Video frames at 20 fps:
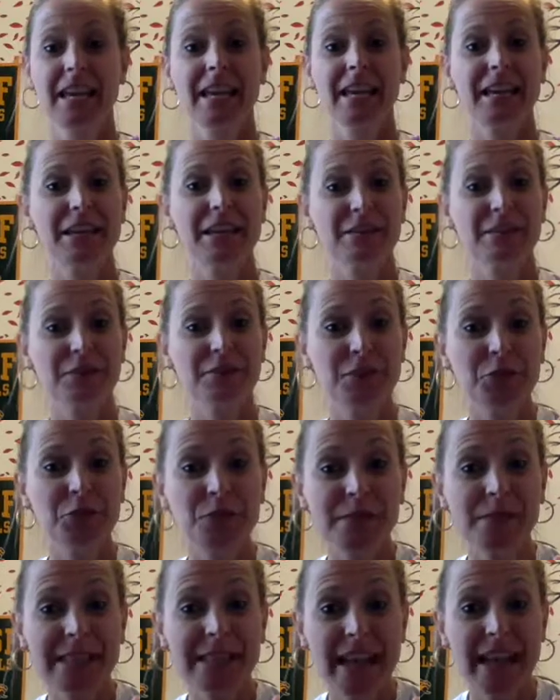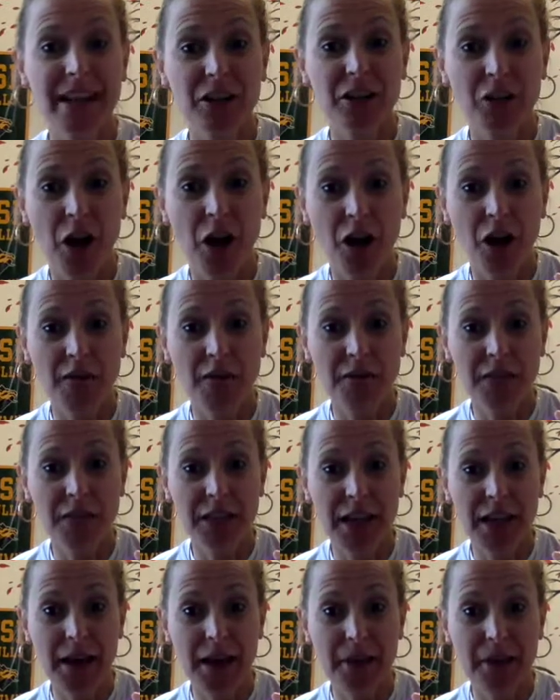If you said a golf
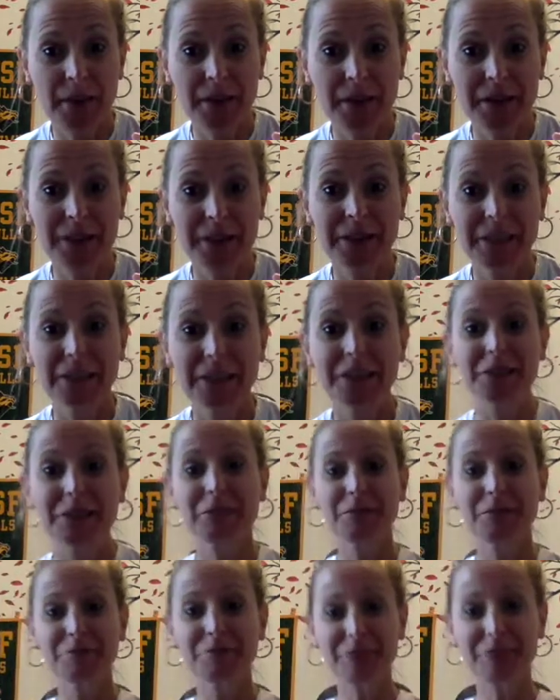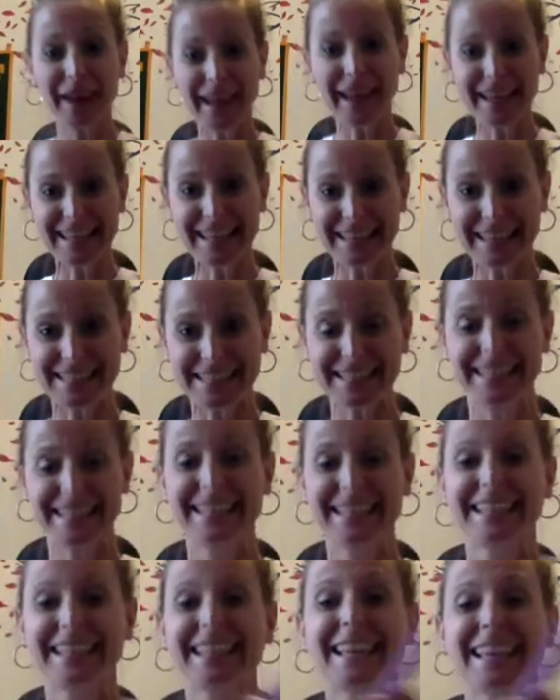club, you're right.
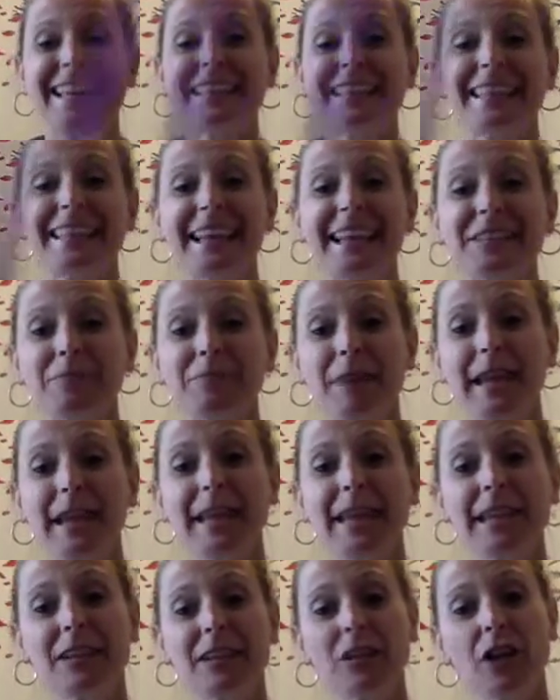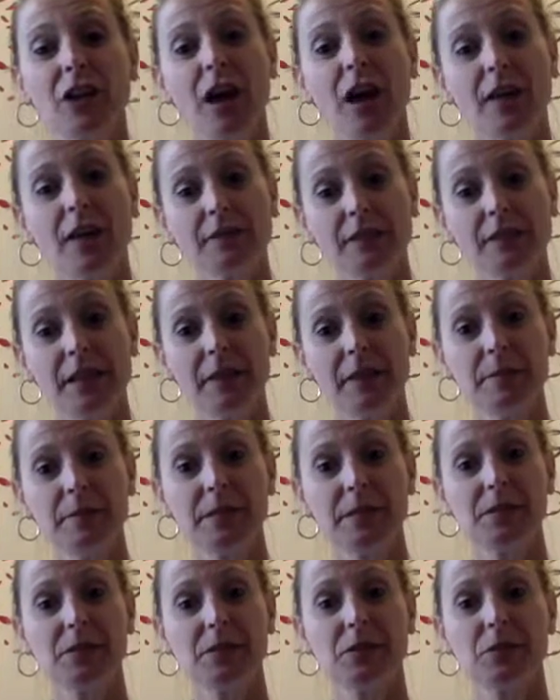That's right, and a golf club
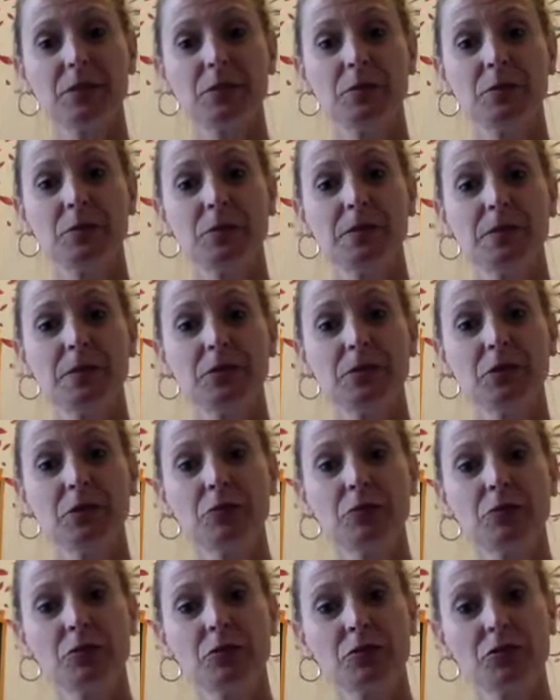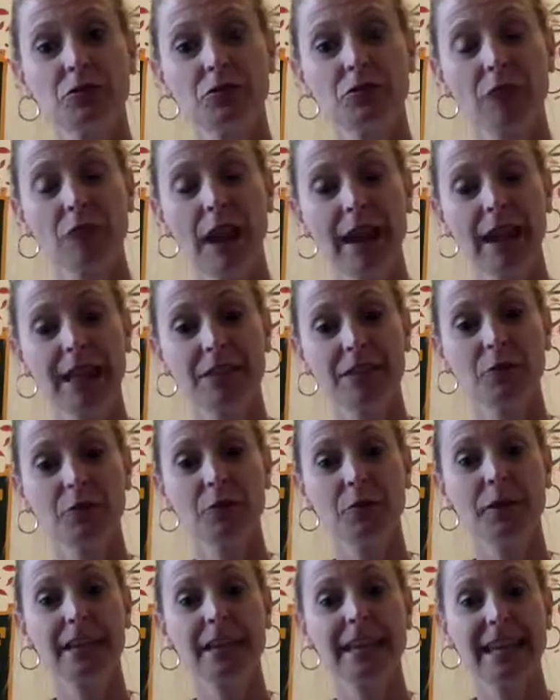is used to strike or
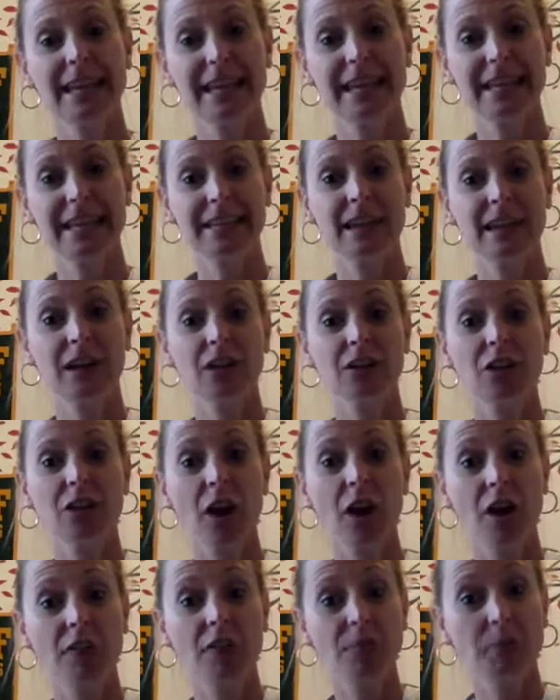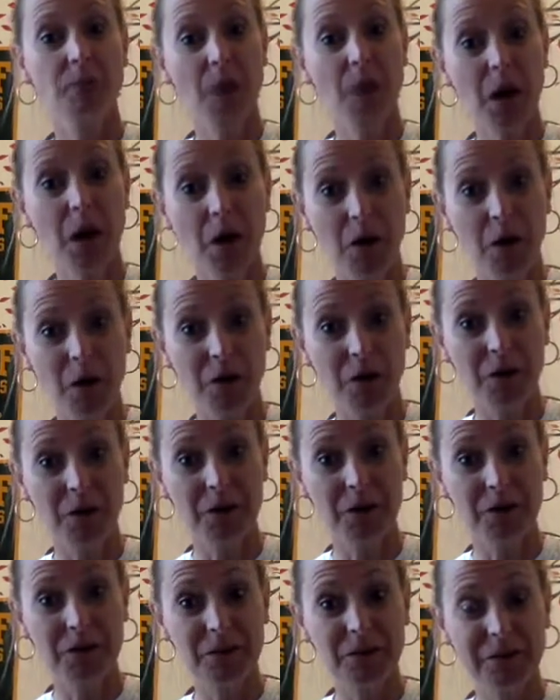hit a golf ball,
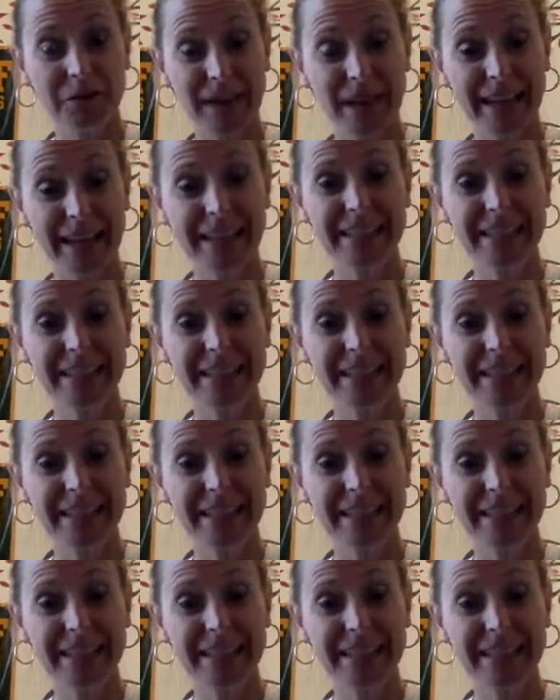right?